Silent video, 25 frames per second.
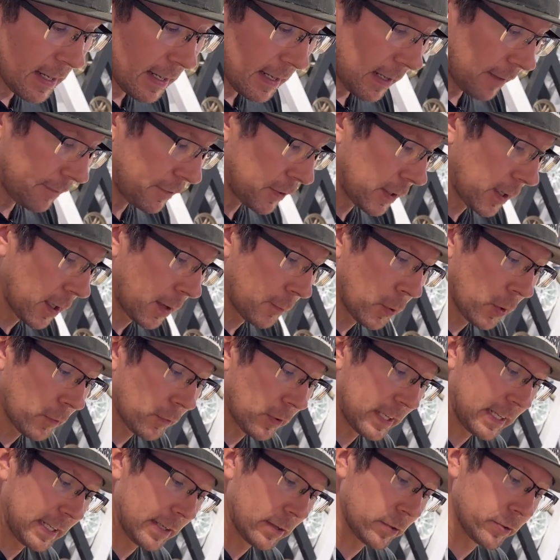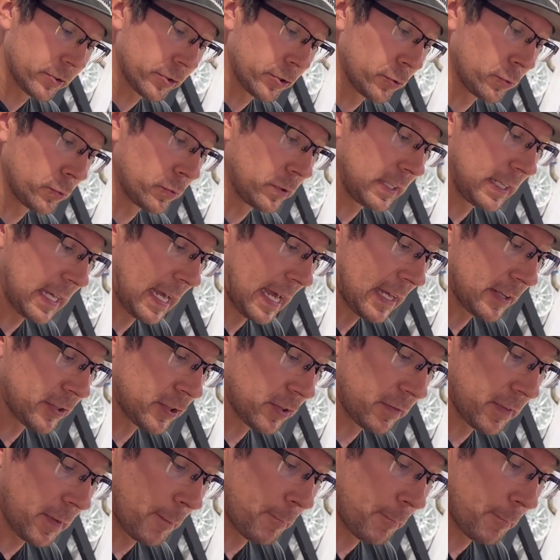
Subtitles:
If you come over here to the edge of the